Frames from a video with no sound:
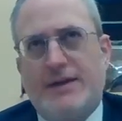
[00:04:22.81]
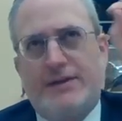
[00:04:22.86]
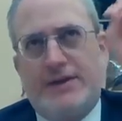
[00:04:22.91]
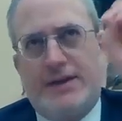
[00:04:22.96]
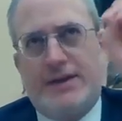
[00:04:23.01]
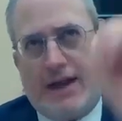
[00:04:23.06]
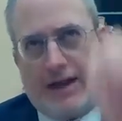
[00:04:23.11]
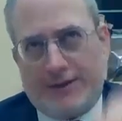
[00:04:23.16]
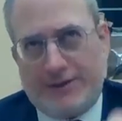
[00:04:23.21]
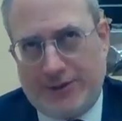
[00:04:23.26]

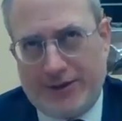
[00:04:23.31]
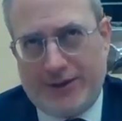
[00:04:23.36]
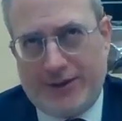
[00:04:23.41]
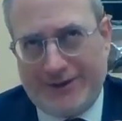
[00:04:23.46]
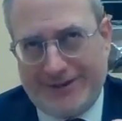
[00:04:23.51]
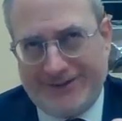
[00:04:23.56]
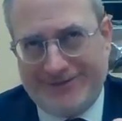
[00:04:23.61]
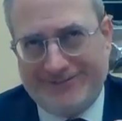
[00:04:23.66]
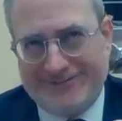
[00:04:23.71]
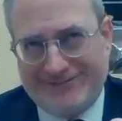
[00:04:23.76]
The
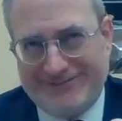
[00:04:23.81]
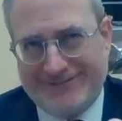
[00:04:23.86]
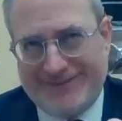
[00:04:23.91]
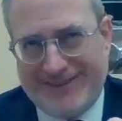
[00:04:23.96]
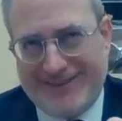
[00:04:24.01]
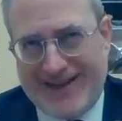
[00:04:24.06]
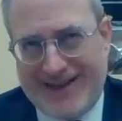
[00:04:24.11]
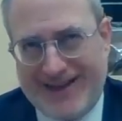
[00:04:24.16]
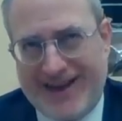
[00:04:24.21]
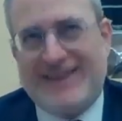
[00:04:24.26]
Aron
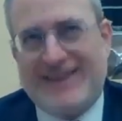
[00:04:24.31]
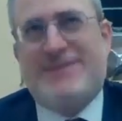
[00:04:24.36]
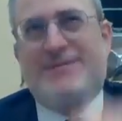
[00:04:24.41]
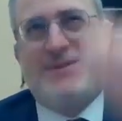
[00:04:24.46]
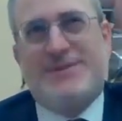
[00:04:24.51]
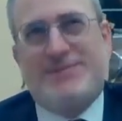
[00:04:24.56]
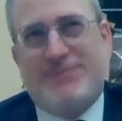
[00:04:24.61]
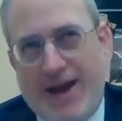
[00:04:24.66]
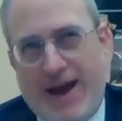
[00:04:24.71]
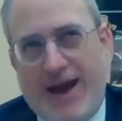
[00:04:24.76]
and the
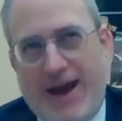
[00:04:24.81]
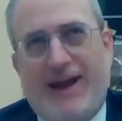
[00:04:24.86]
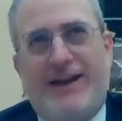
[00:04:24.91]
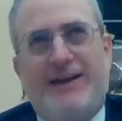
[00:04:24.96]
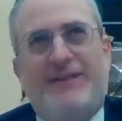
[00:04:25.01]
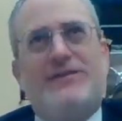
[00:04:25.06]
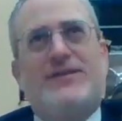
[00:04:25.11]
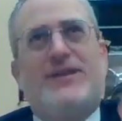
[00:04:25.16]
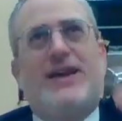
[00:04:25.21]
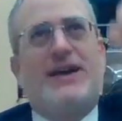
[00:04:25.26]

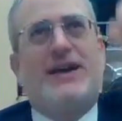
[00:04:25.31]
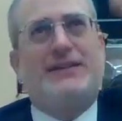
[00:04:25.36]
Mizbah